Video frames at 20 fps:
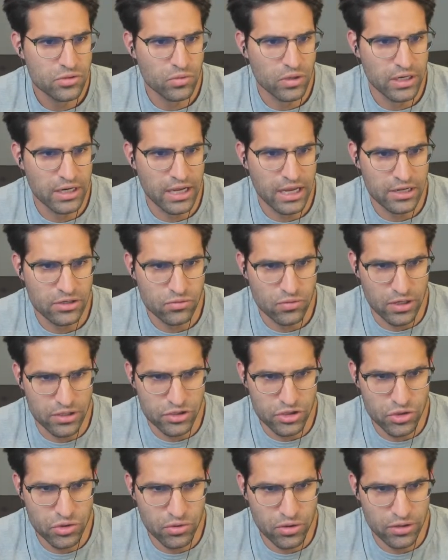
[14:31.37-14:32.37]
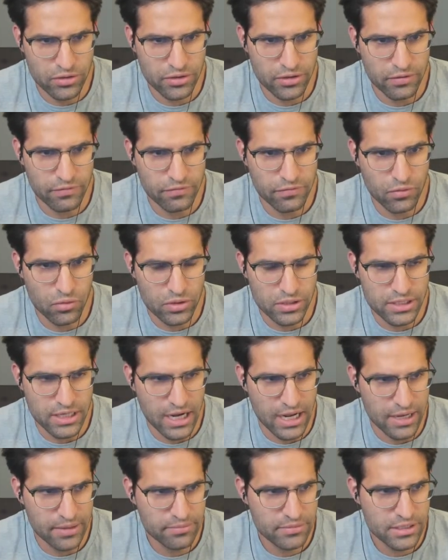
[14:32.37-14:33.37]
This one has run 204
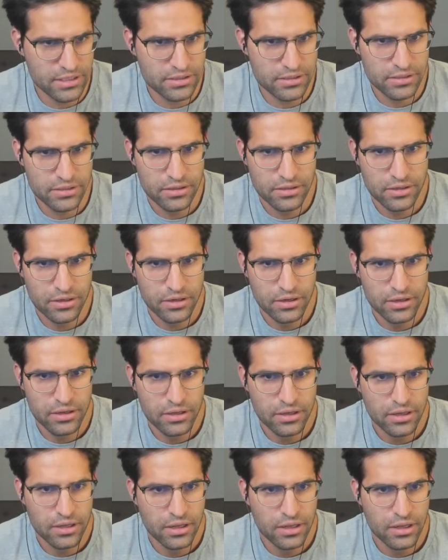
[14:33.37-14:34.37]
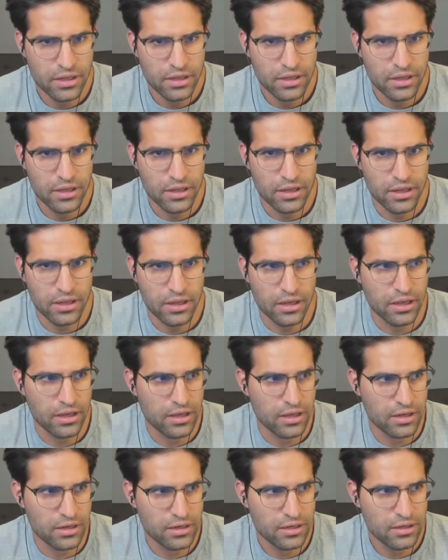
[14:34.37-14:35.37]
times.
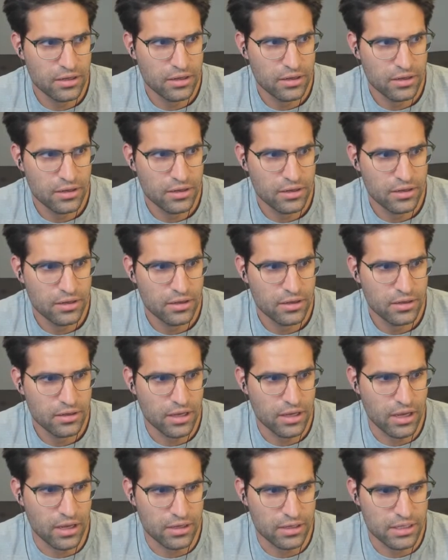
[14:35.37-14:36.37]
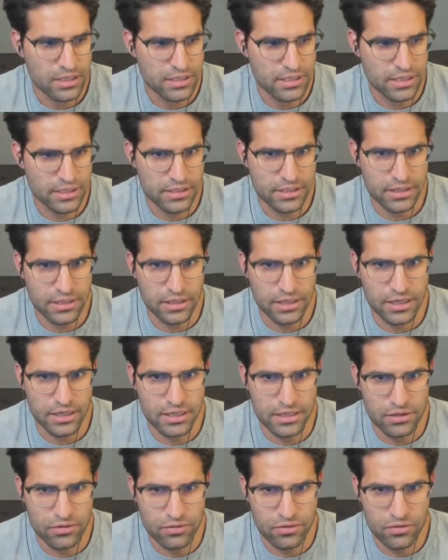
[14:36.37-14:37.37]
And yeah, it
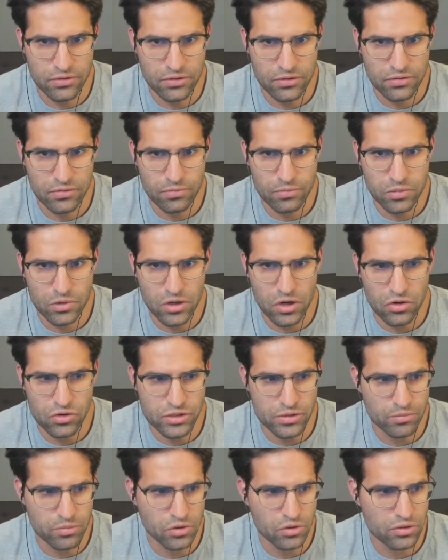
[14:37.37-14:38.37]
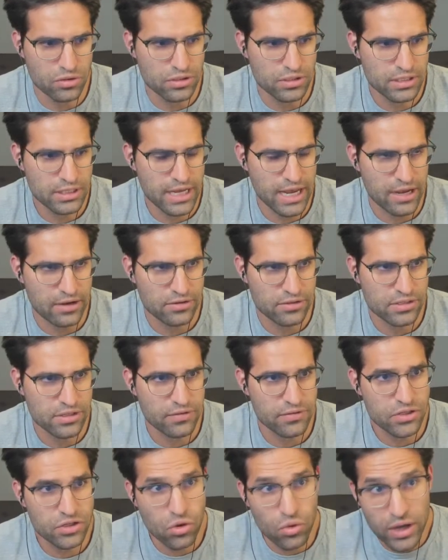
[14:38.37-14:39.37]
consistently goes and pulls Kaggle stuff.